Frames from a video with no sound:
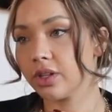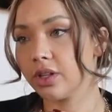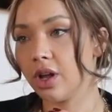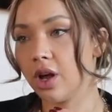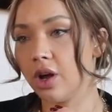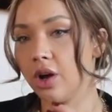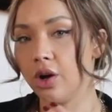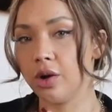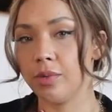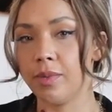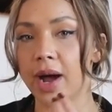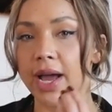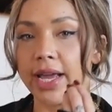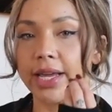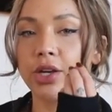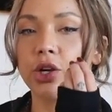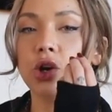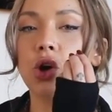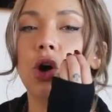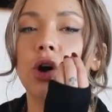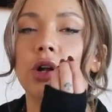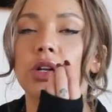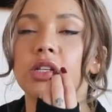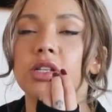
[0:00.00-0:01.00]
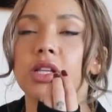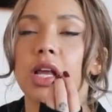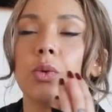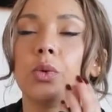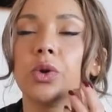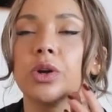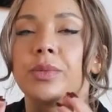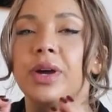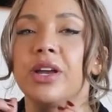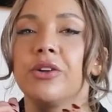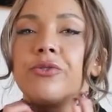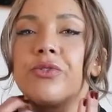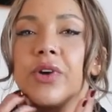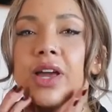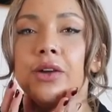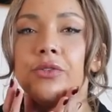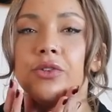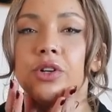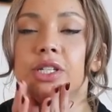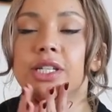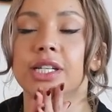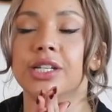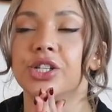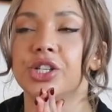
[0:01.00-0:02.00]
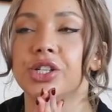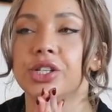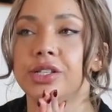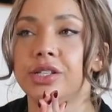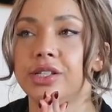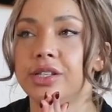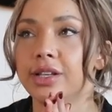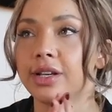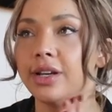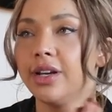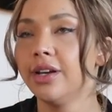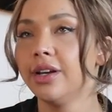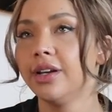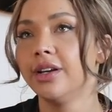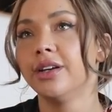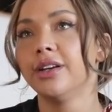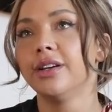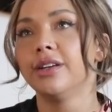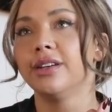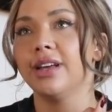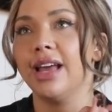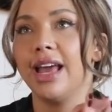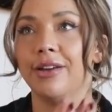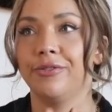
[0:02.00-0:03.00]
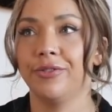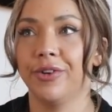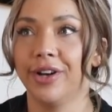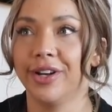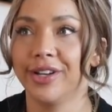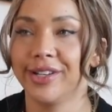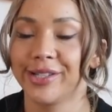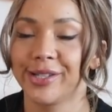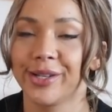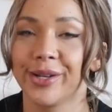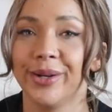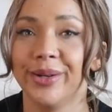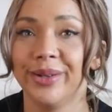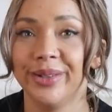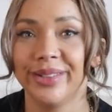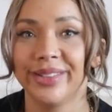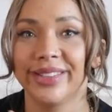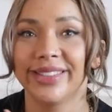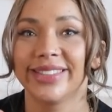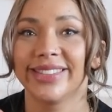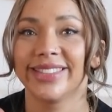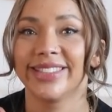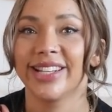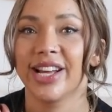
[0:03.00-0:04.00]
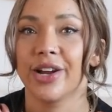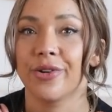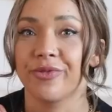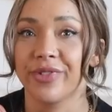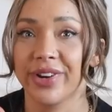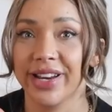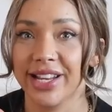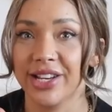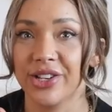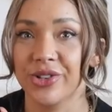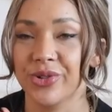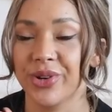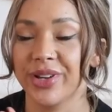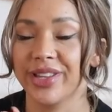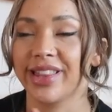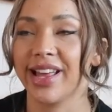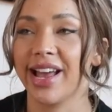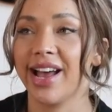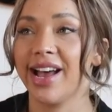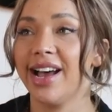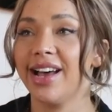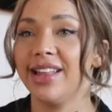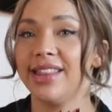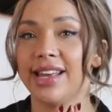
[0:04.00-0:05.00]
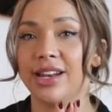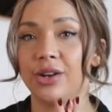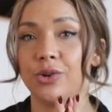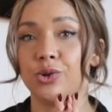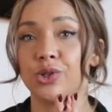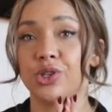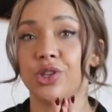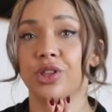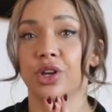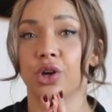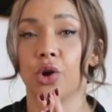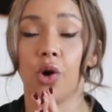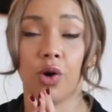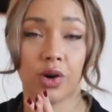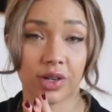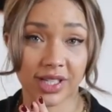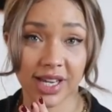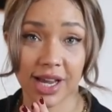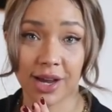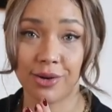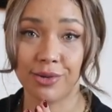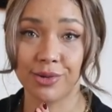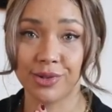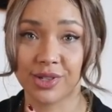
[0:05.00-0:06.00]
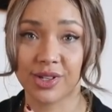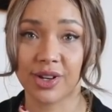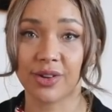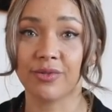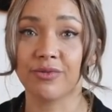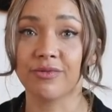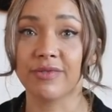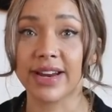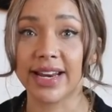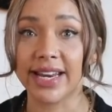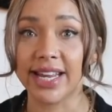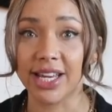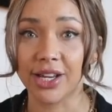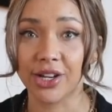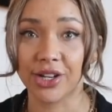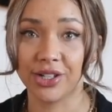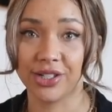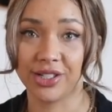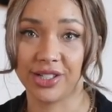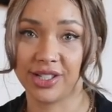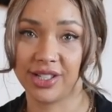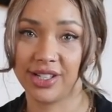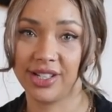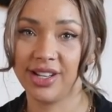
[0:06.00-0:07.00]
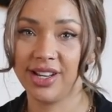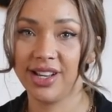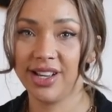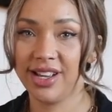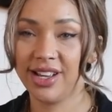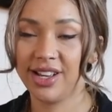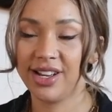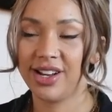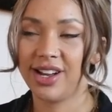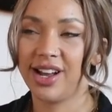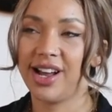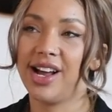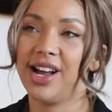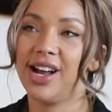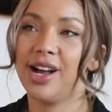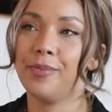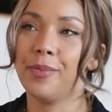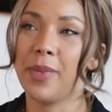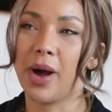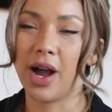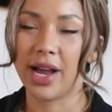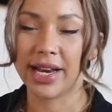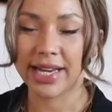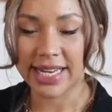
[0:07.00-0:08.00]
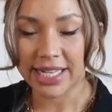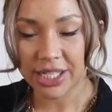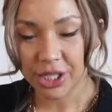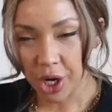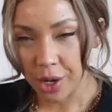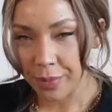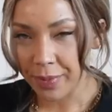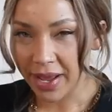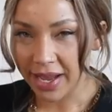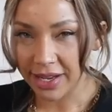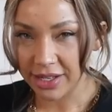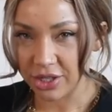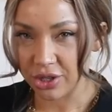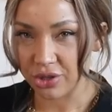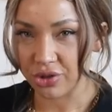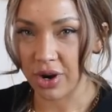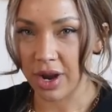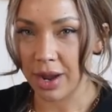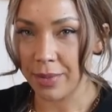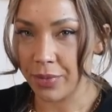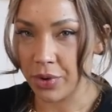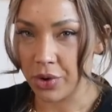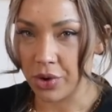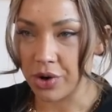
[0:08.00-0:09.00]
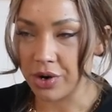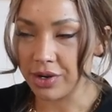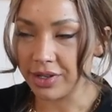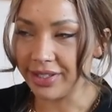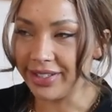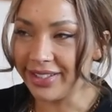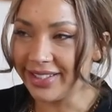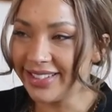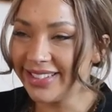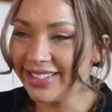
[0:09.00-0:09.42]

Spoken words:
Oh my God, it's like one of my favourite dishes ever. So I really enjoyed that. And then also the cocktails are really good. I need to go back to try more.